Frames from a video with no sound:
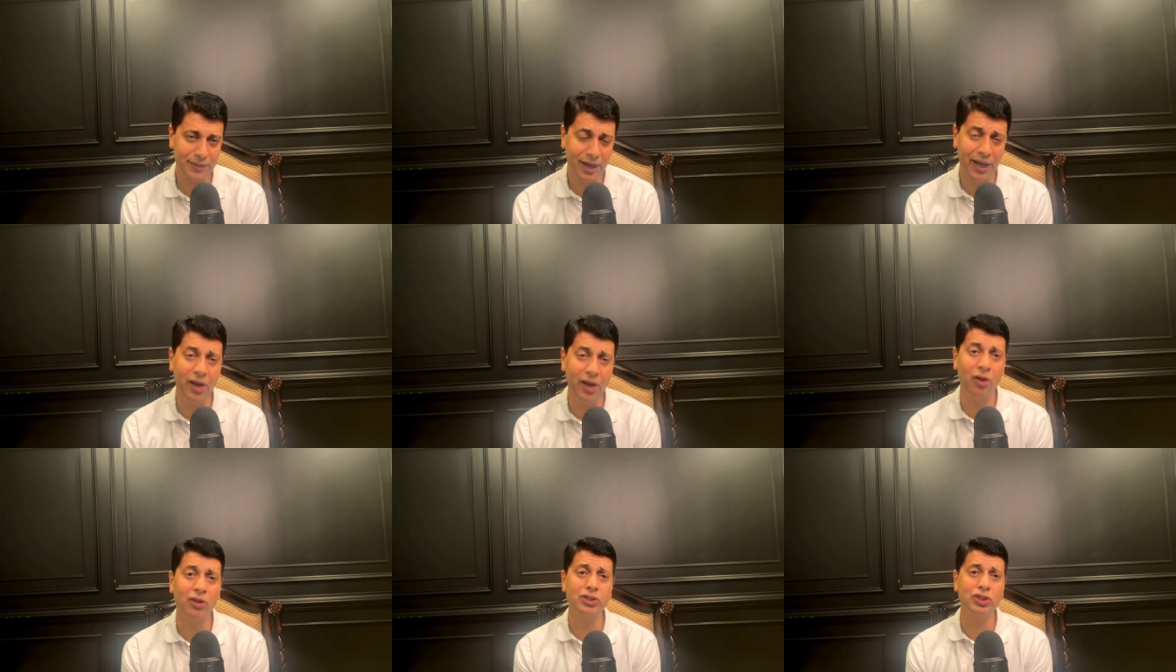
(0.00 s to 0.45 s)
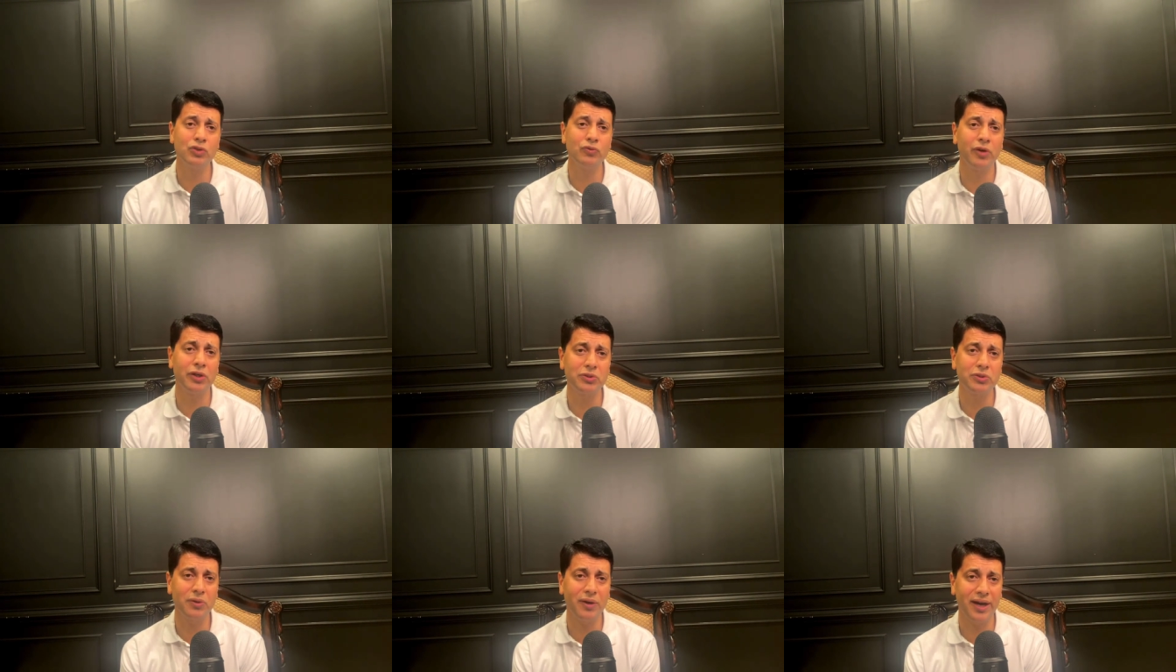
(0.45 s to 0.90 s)
I also
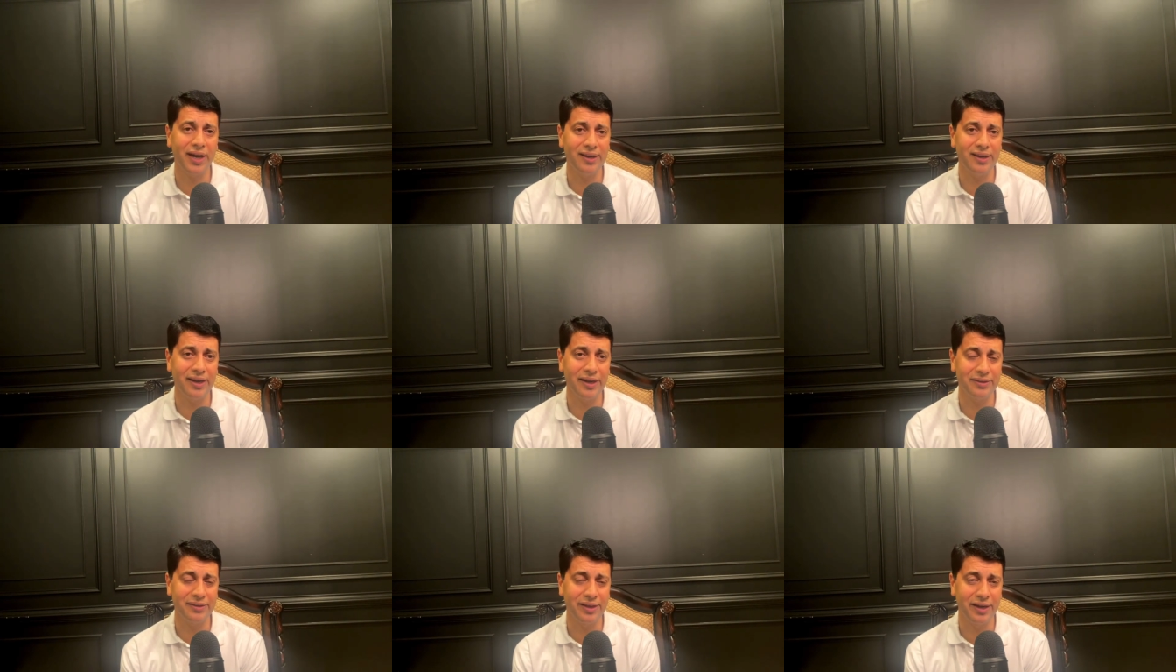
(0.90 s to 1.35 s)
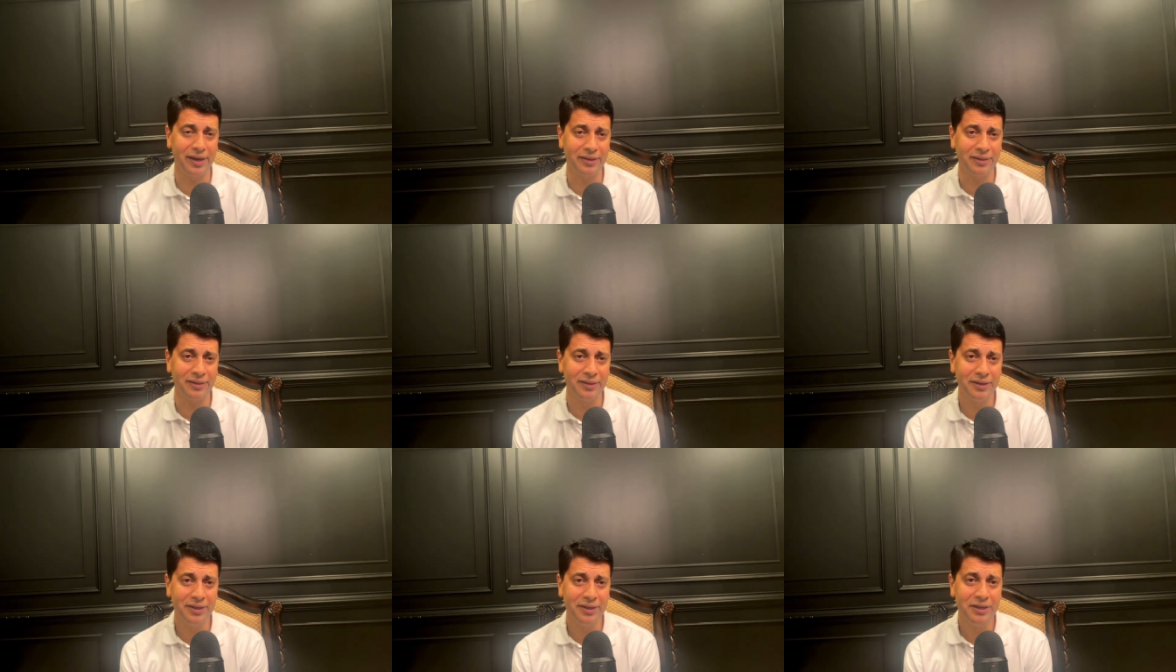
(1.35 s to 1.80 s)
want to highlight
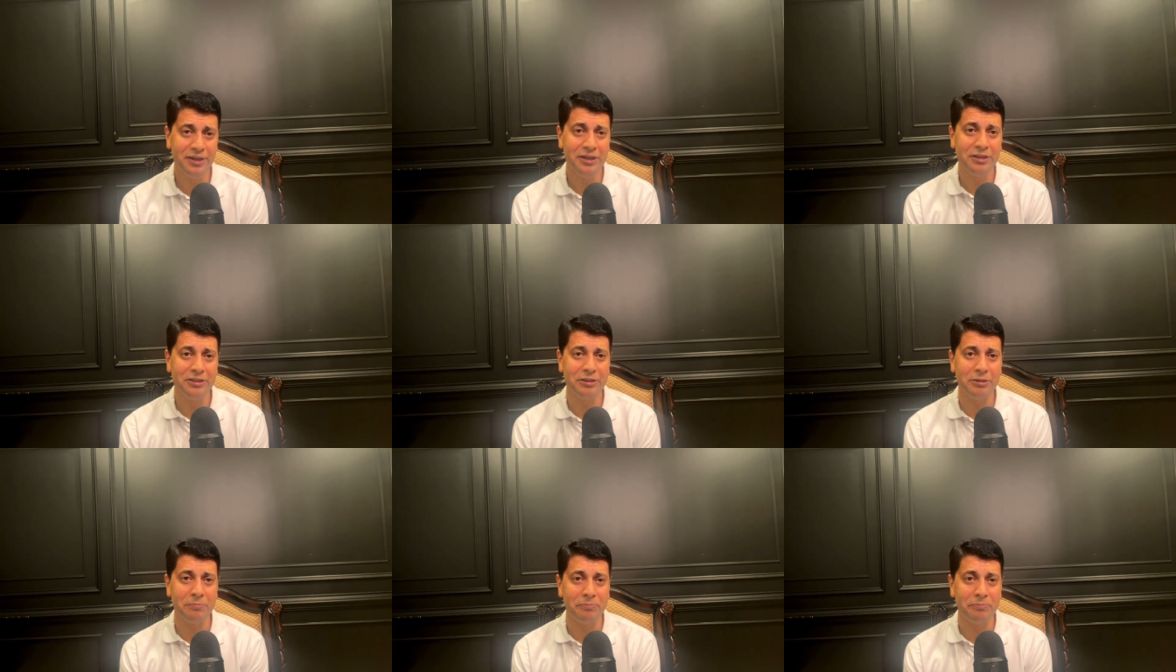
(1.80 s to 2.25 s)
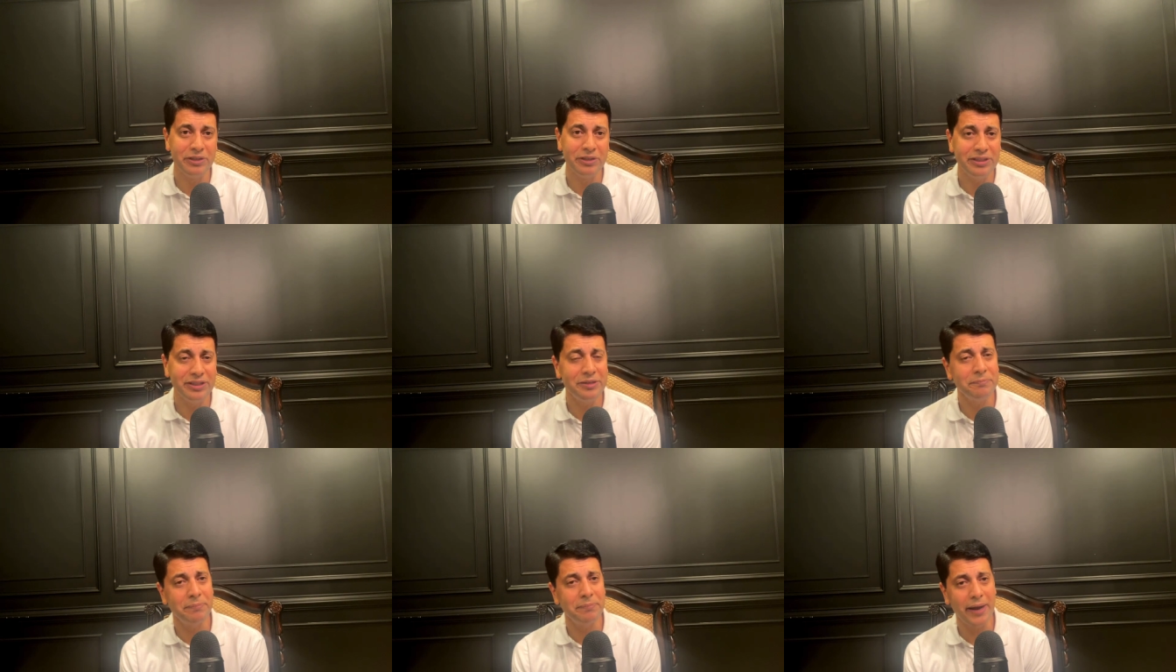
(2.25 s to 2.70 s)
that the
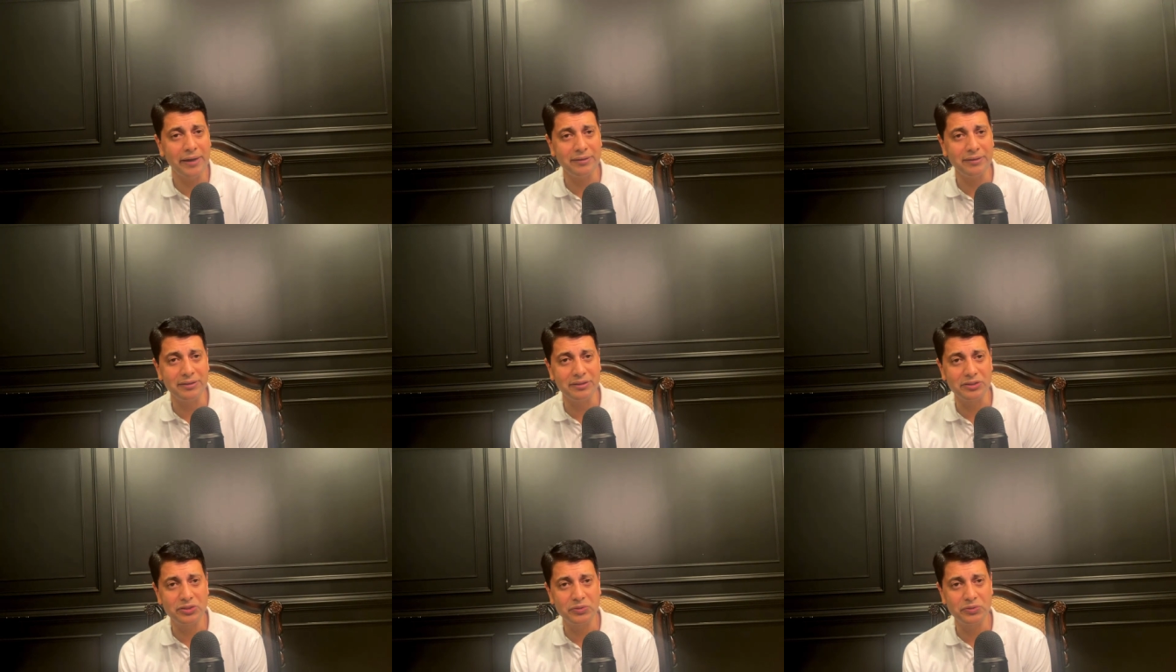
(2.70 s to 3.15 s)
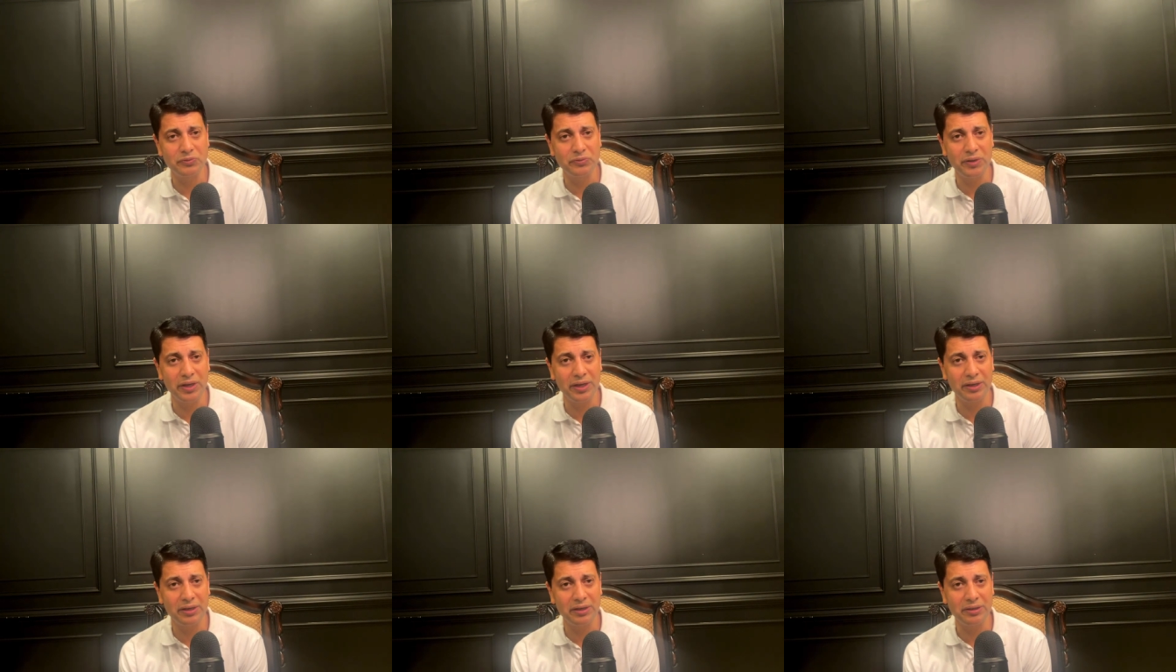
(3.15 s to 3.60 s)
breathing patterns
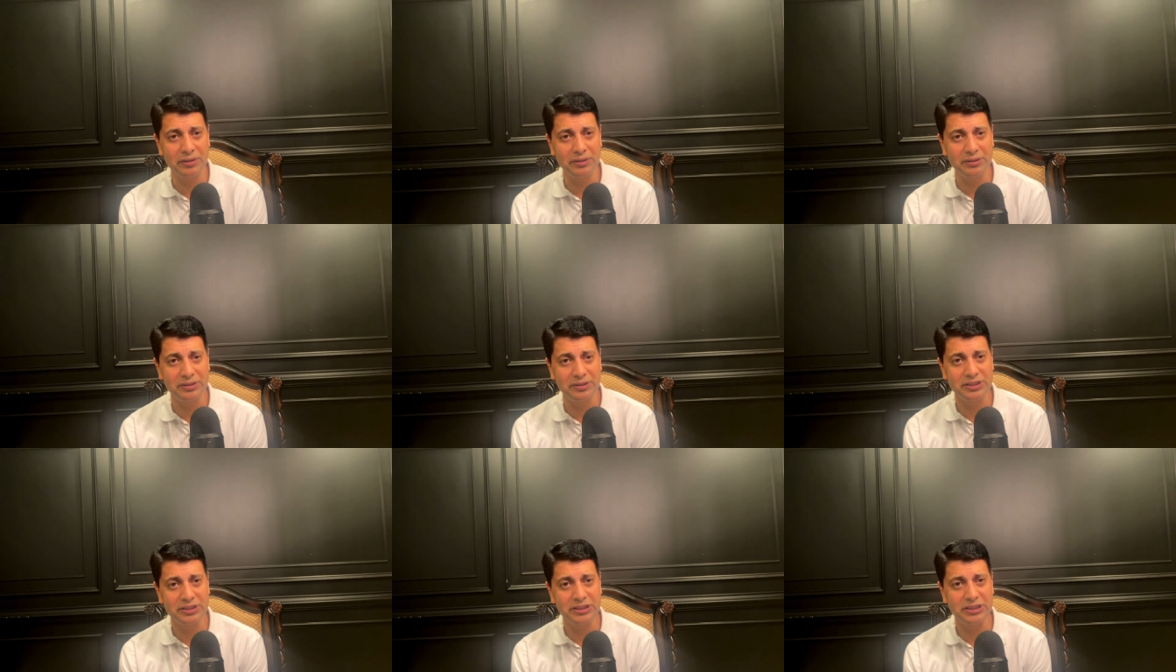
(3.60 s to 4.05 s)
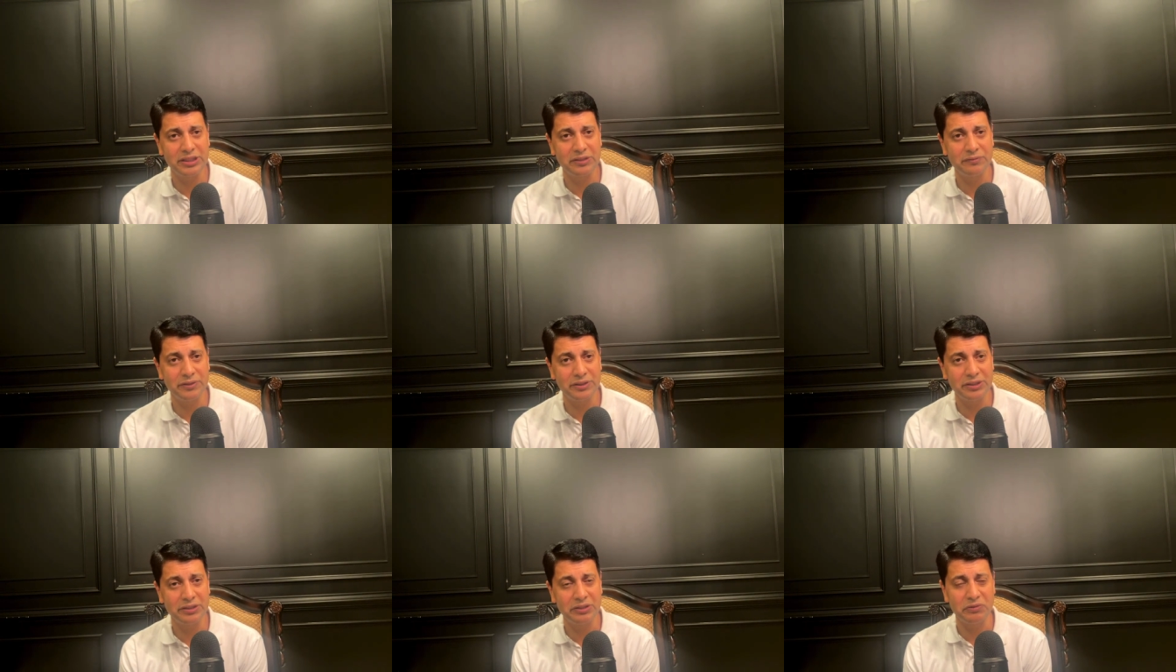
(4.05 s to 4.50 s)
were
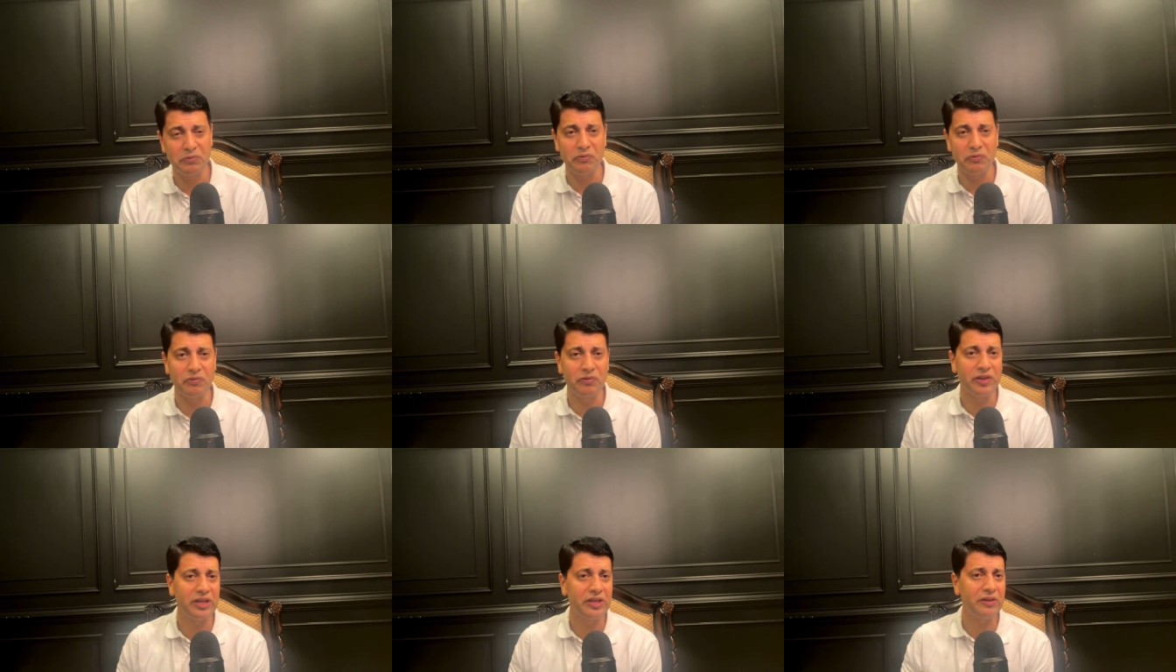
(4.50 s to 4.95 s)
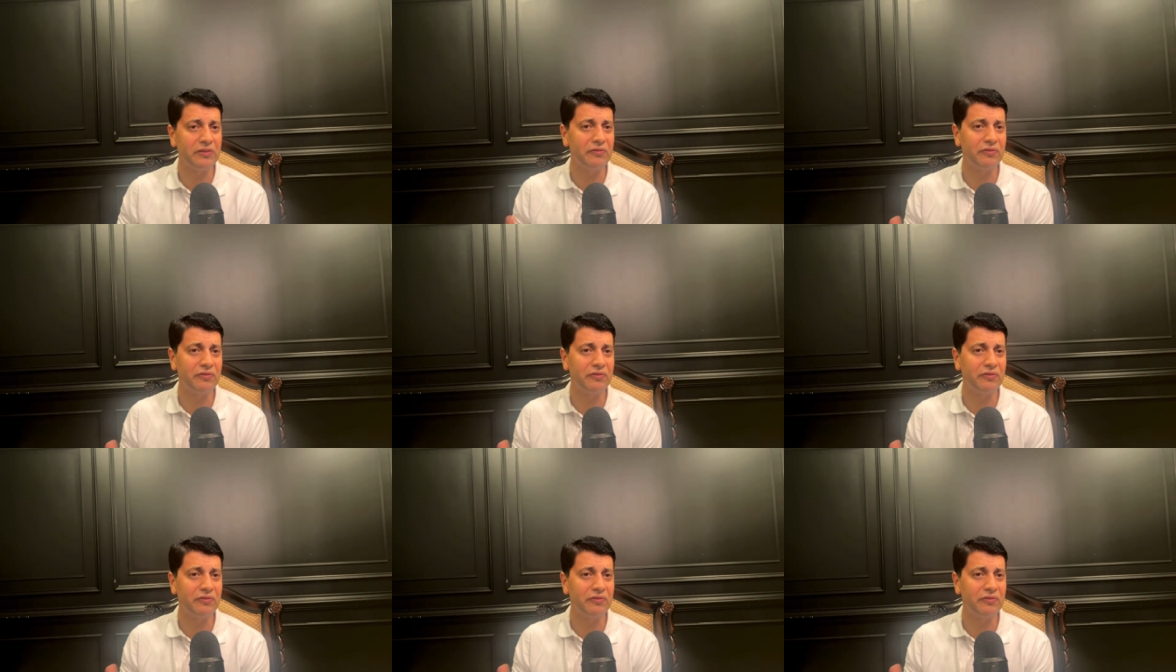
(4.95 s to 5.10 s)
discovered way,